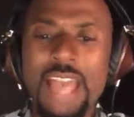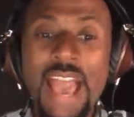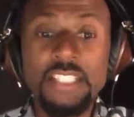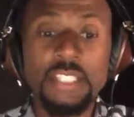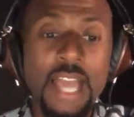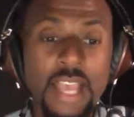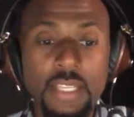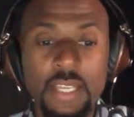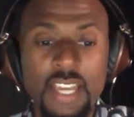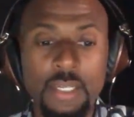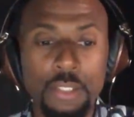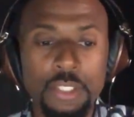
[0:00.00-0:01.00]
Actually, I can
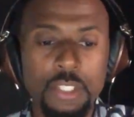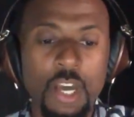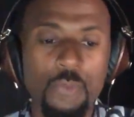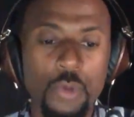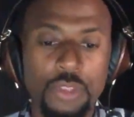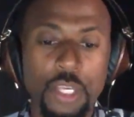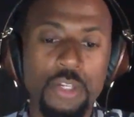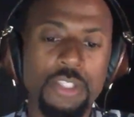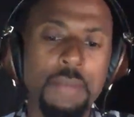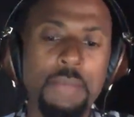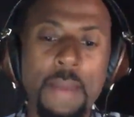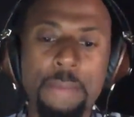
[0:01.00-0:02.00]
kind of list off what
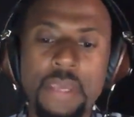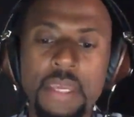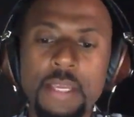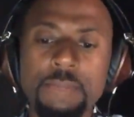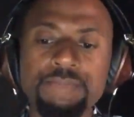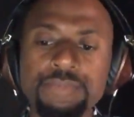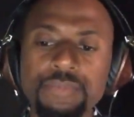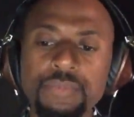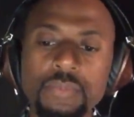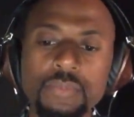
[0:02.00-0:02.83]
theaters it might be in.